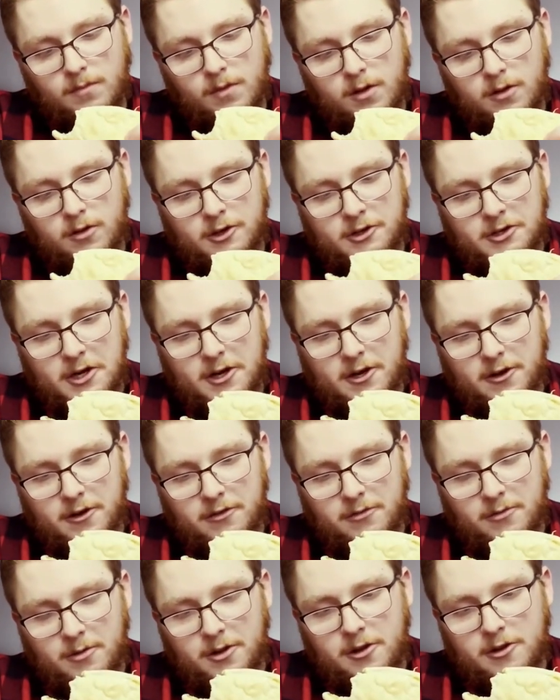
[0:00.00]
The chicken is
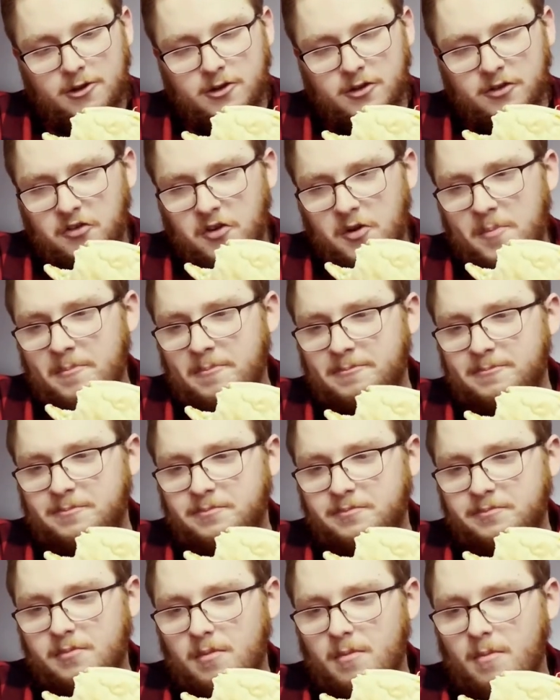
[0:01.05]
really juicy.
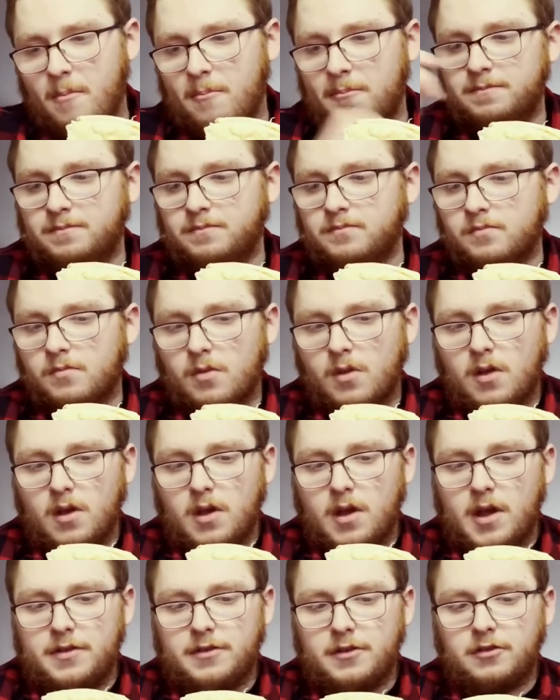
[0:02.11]

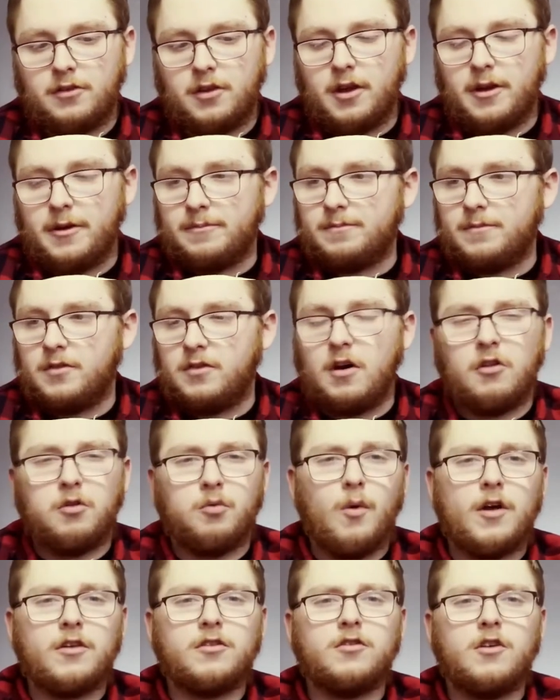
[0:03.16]
And this like
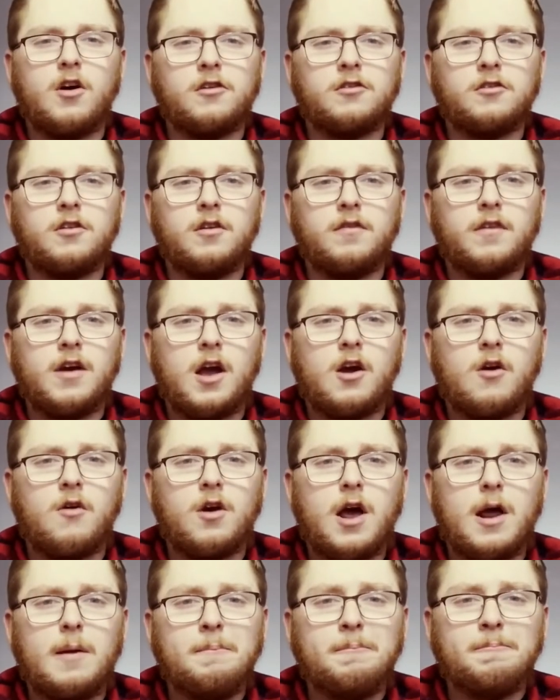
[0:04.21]
Southwest sauce that they've got going
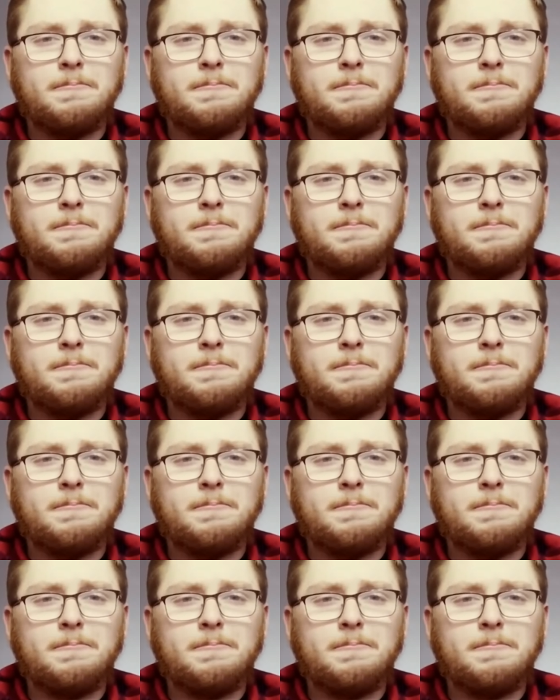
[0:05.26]
on,